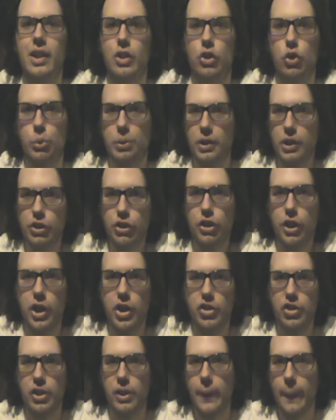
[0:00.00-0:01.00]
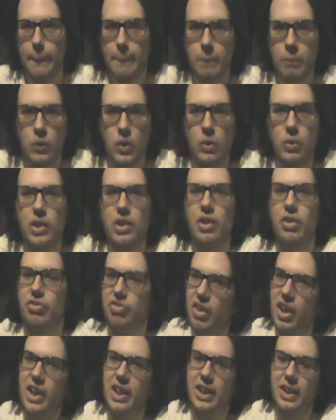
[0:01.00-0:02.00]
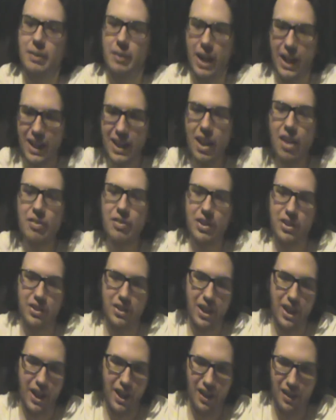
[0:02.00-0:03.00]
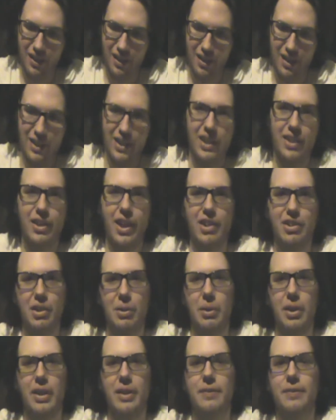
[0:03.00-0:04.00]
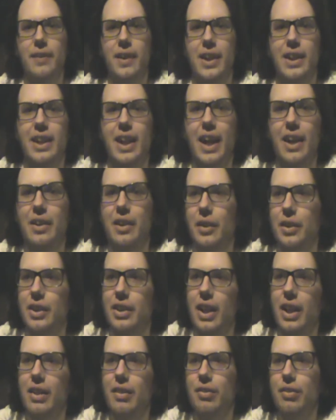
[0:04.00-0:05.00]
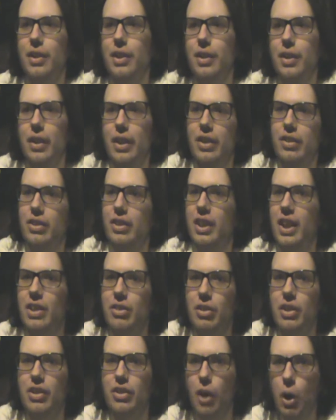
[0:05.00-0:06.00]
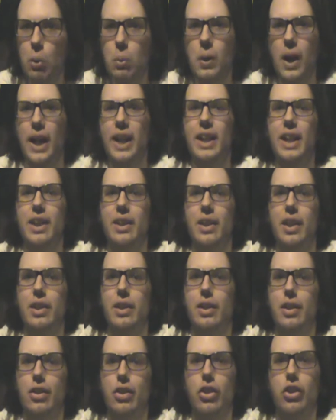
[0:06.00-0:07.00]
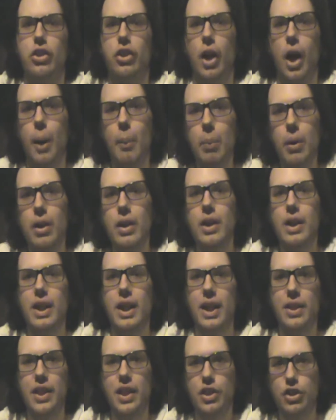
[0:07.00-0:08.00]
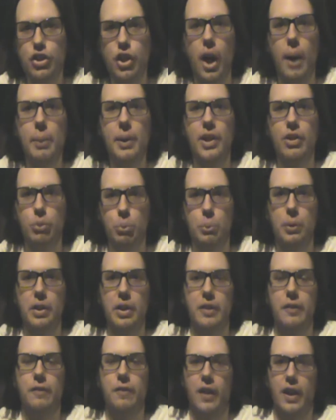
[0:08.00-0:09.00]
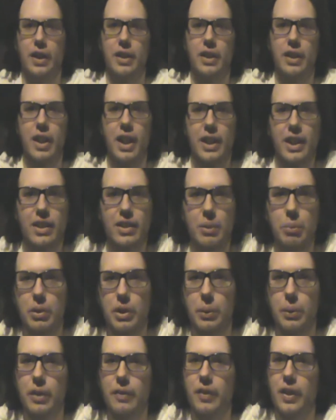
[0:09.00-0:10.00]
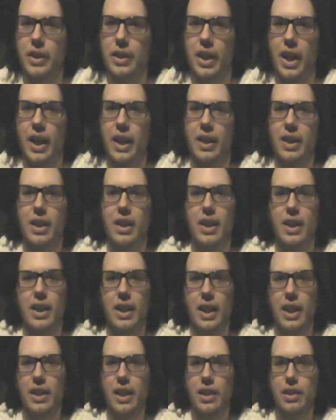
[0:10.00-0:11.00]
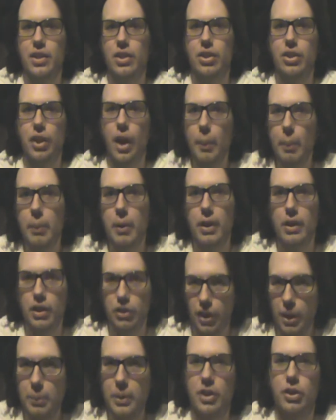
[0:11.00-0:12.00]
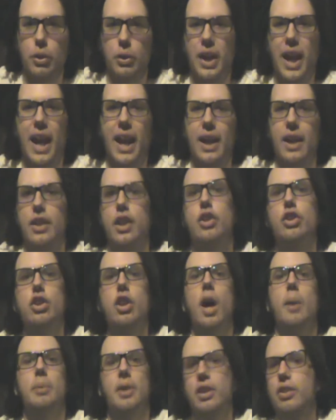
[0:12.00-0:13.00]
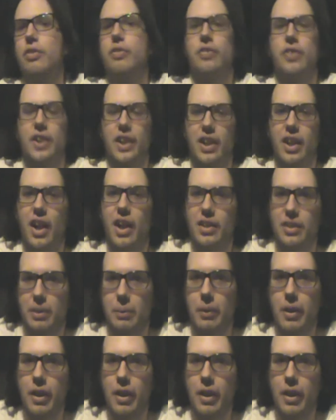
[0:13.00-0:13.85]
drill sergeant, which is funny. I love this guy. He's actually really fun. I don't know. He's kind of he's all right in the sub. In the dub, he's really fun. Like, he seems like a really fun guy. In the sub, he's okay. In the dub, he's freaking awesome.